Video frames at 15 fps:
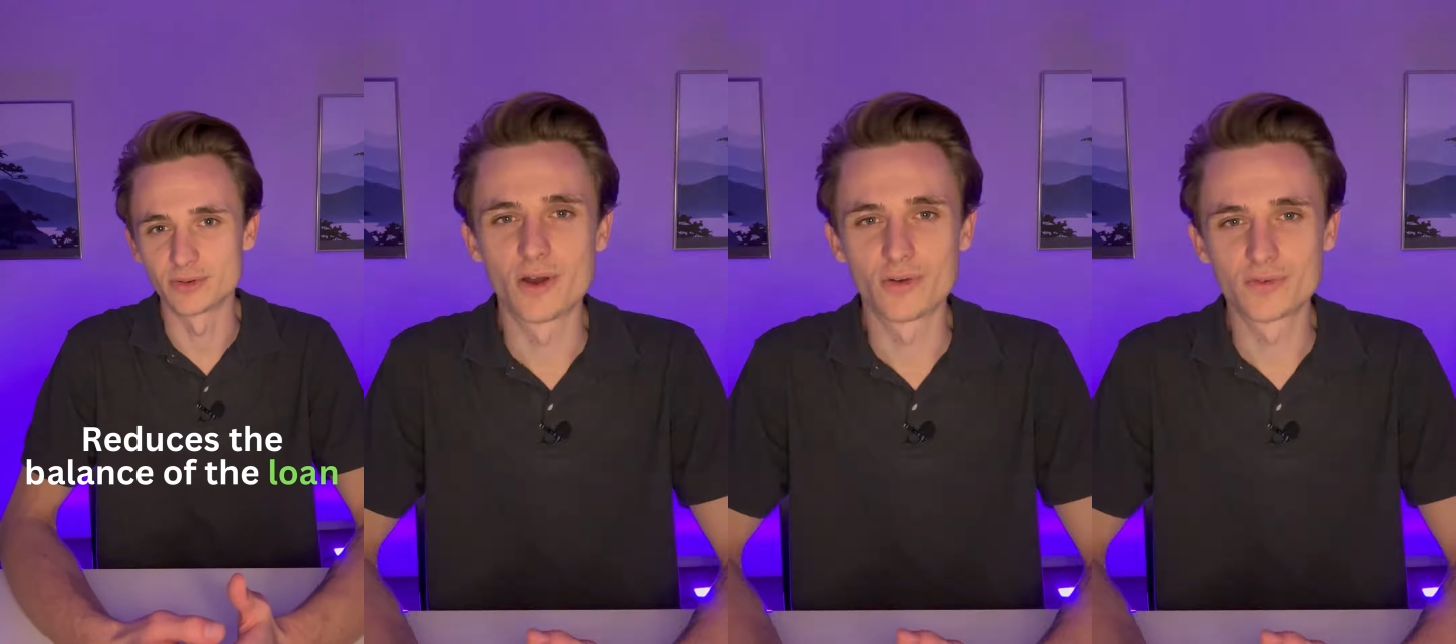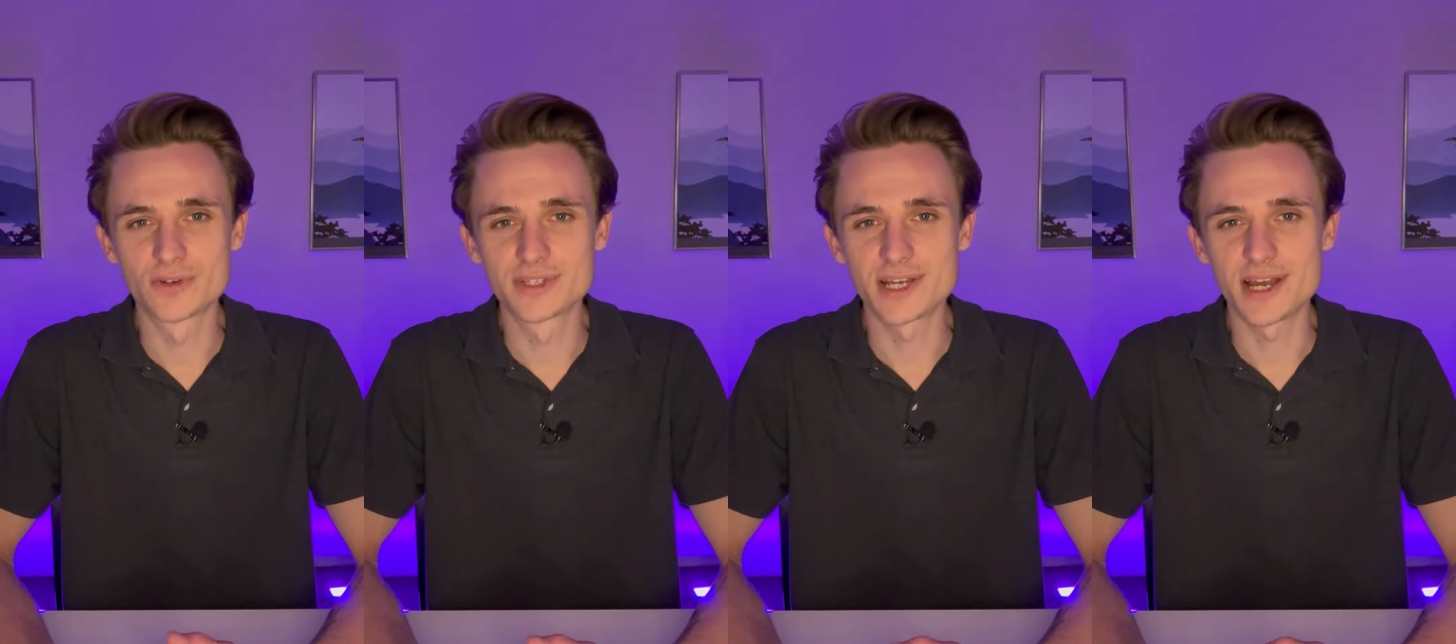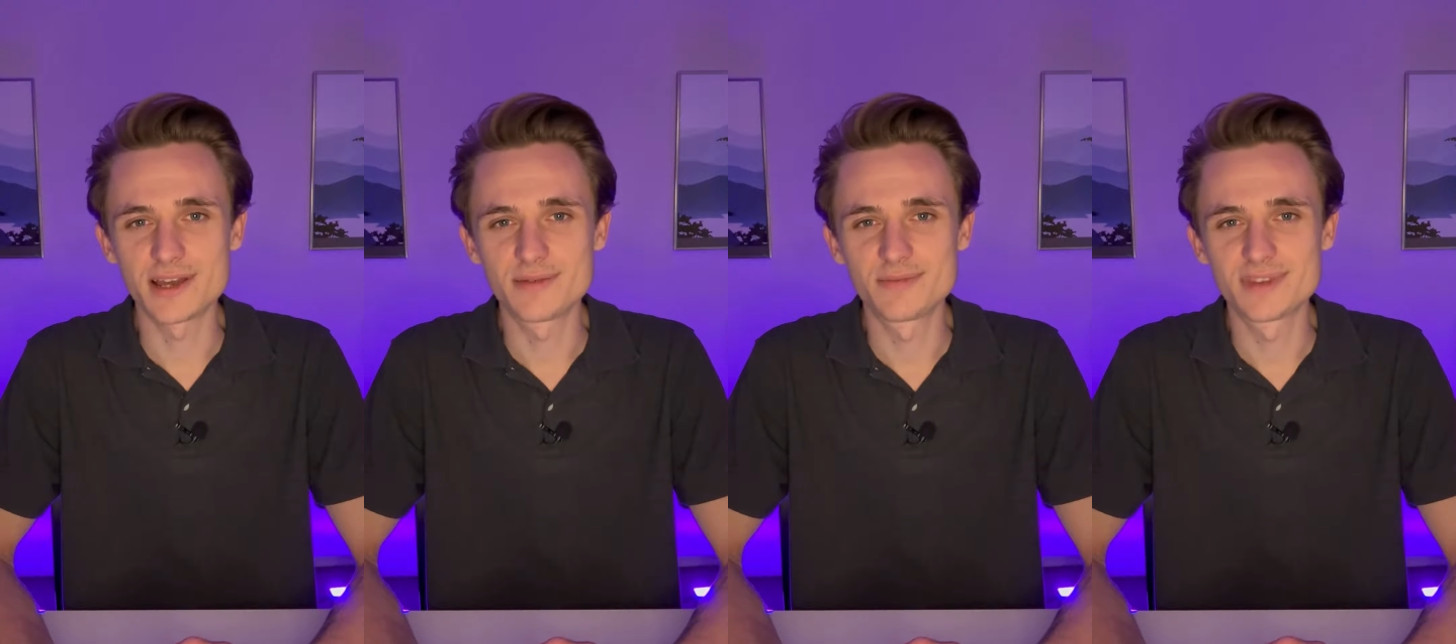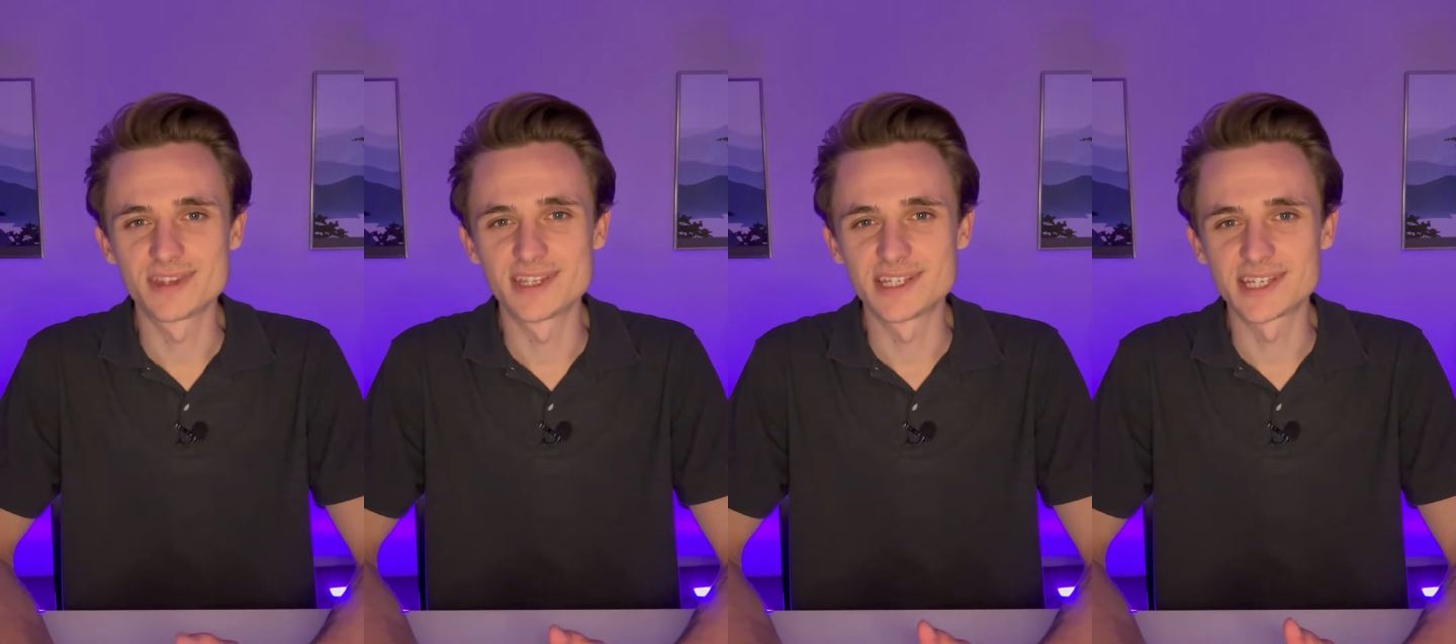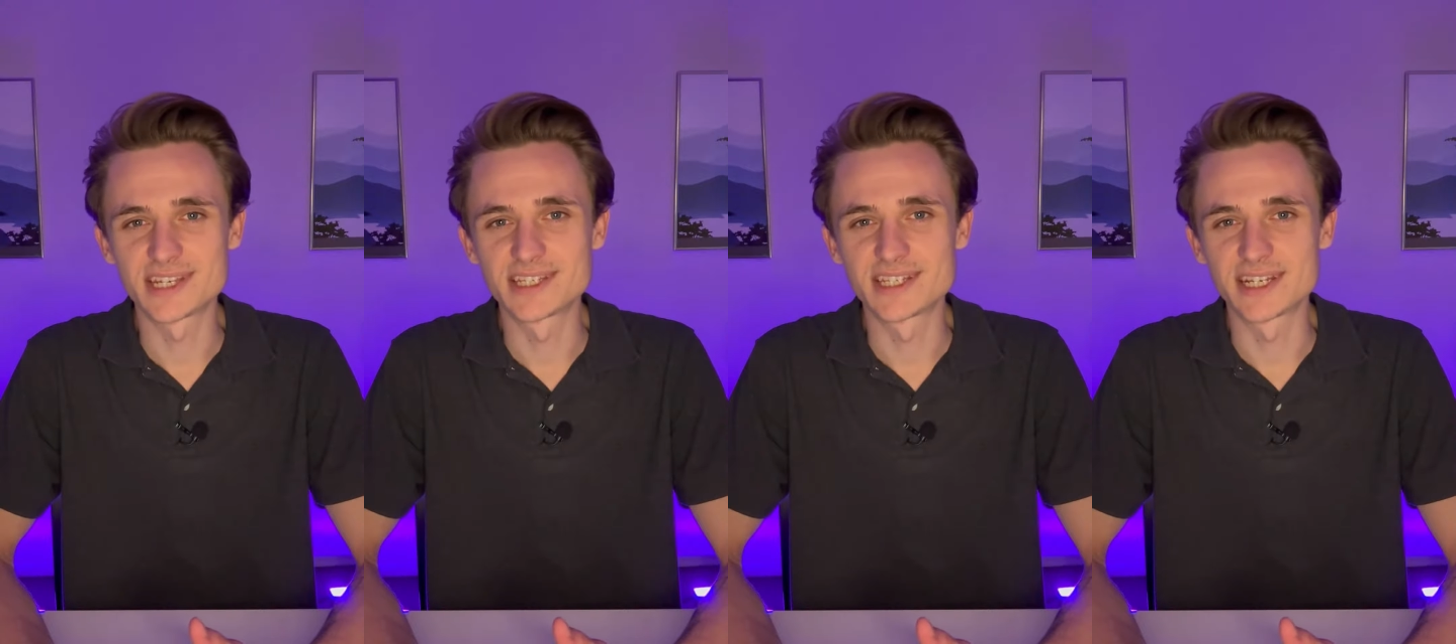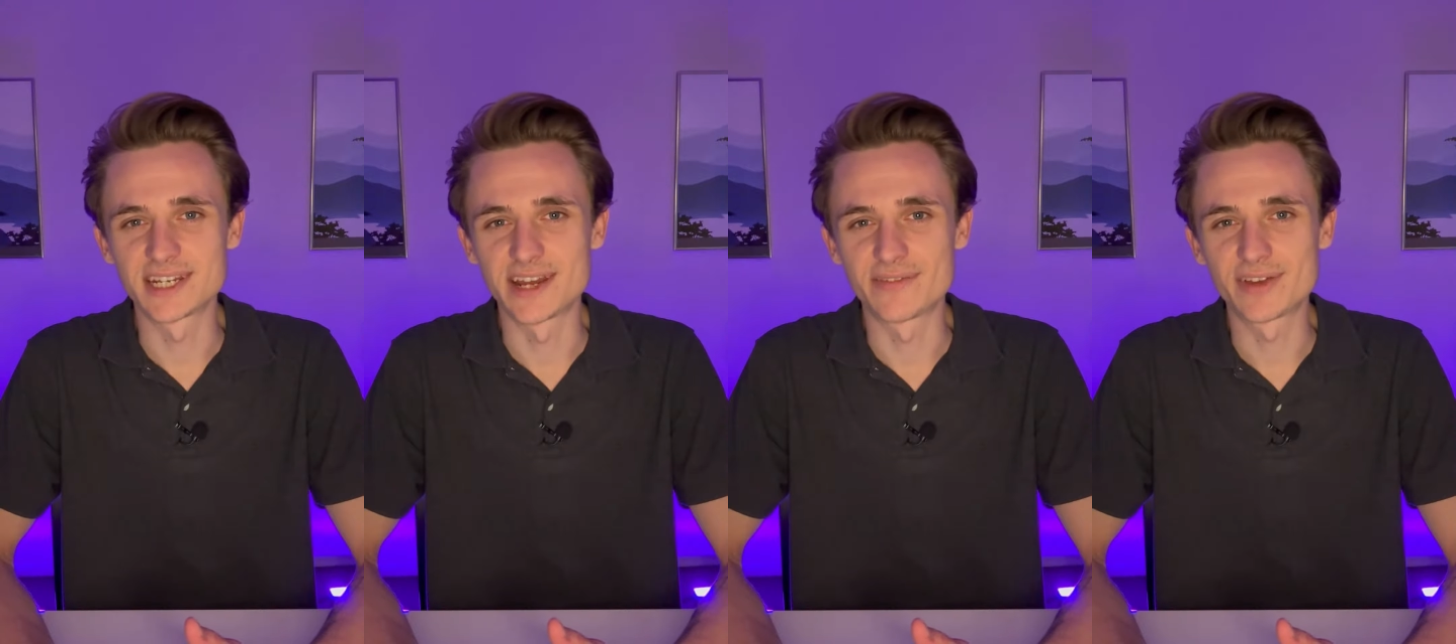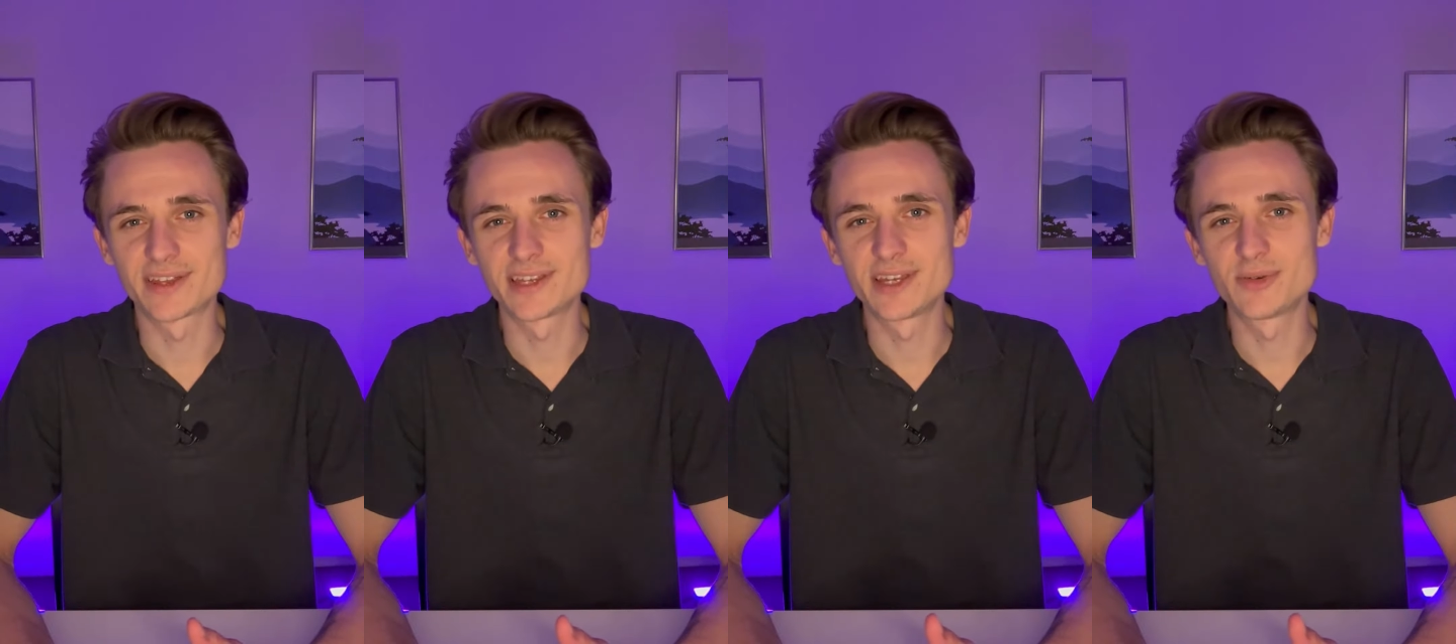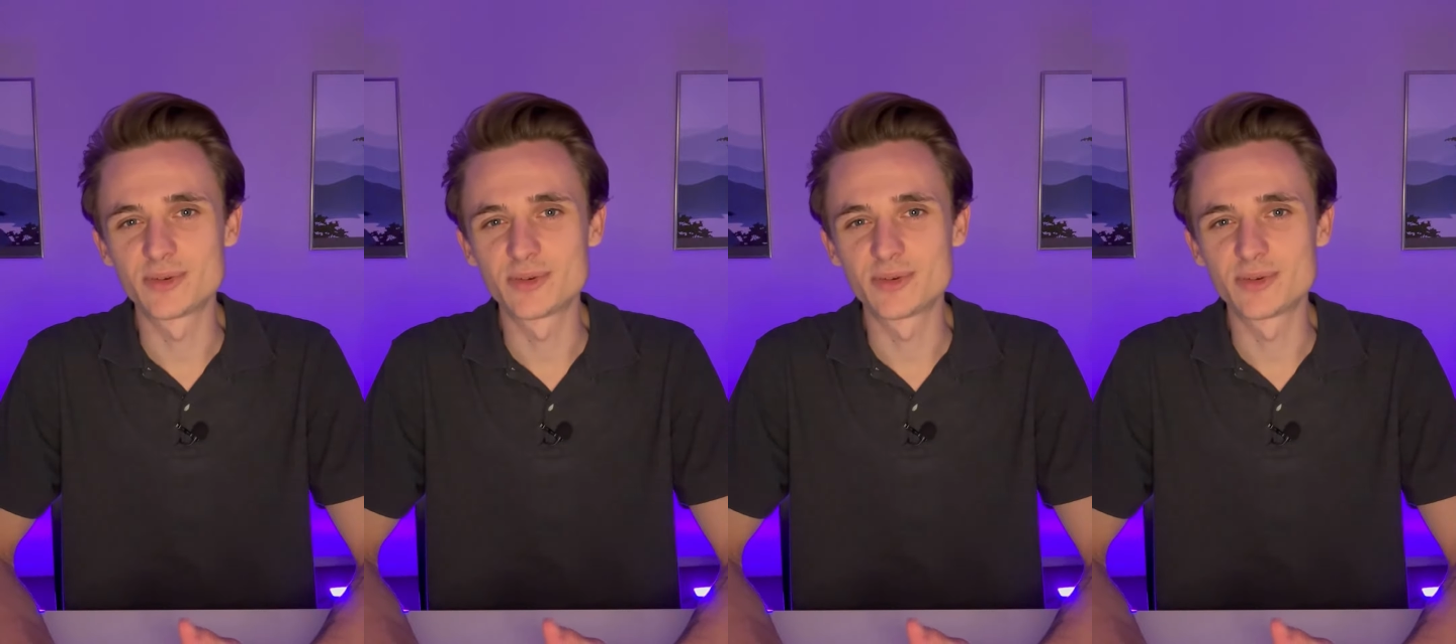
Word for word: Over time, this can significantly